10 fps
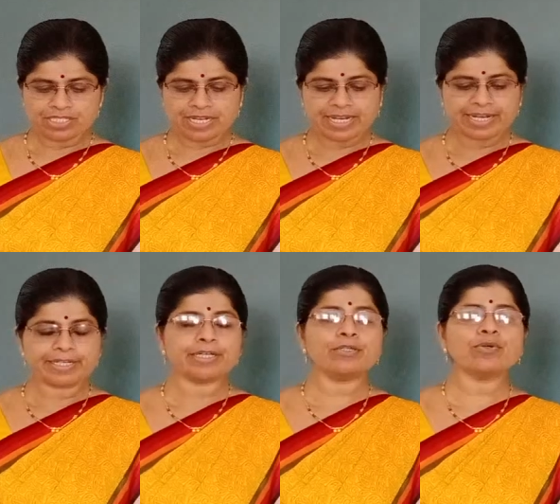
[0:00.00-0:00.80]
is
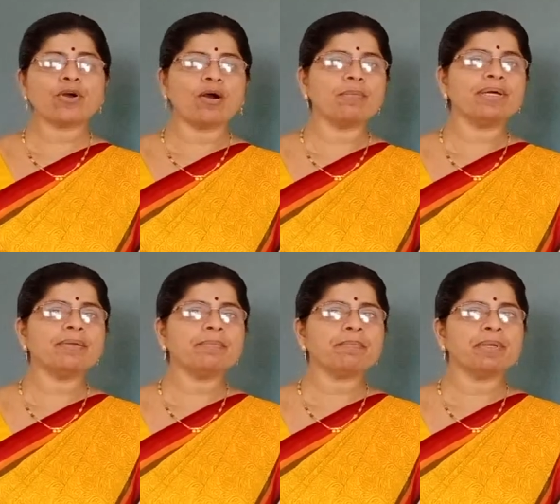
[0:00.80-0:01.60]
related to
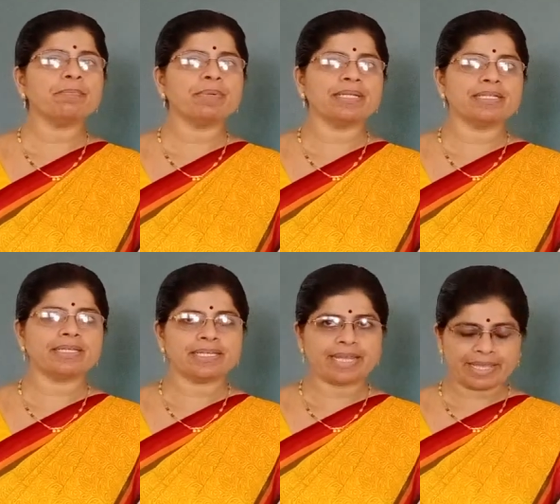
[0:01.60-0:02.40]
common people
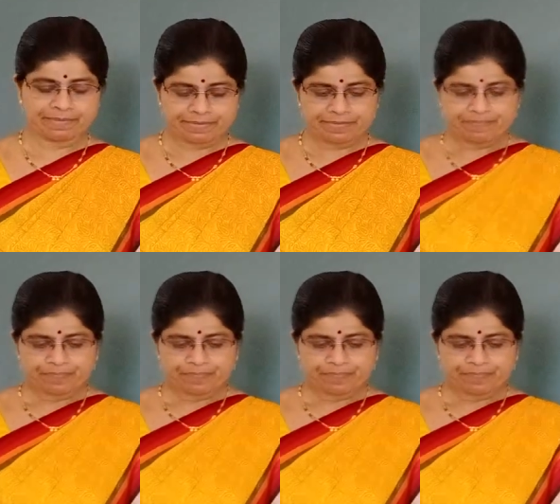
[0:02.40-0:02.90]
life,